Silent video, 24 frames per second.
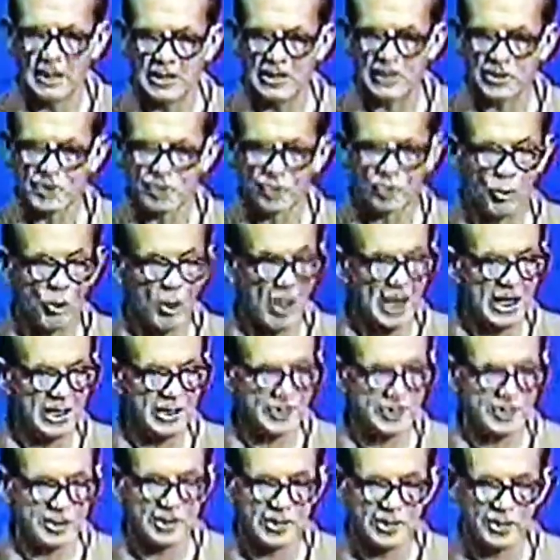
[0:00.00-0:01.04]
He is
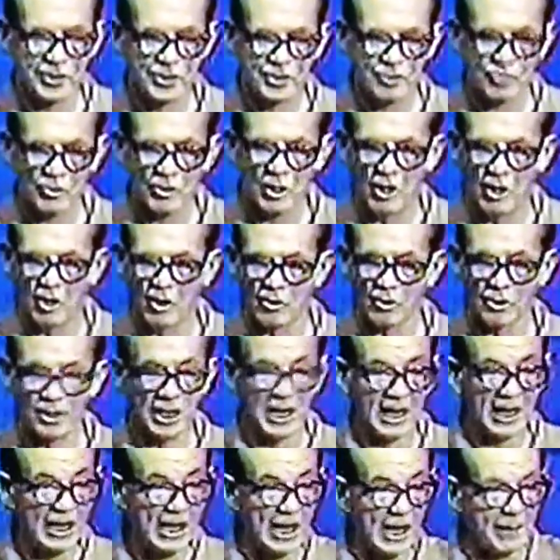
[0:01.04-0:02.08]
twice as strong
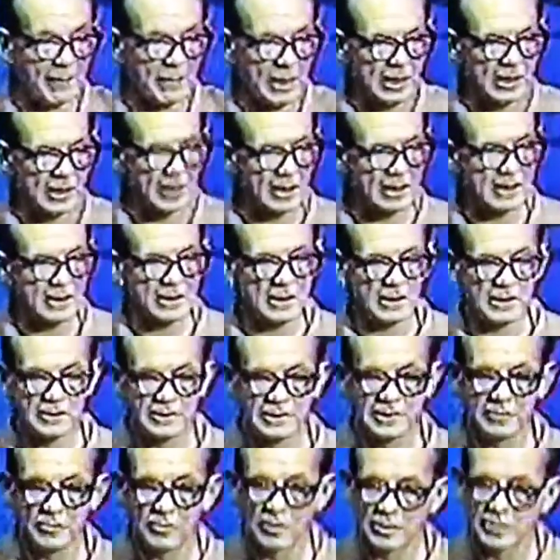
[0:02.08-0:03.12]
dynamically
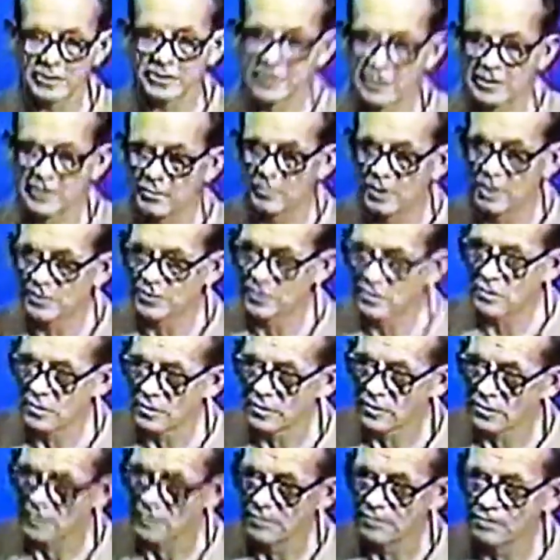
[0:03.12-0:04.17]
as he was 6 months
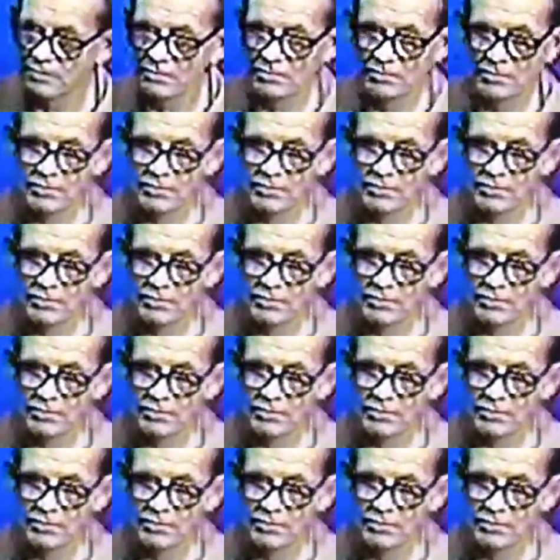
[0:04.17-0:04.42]
earlier.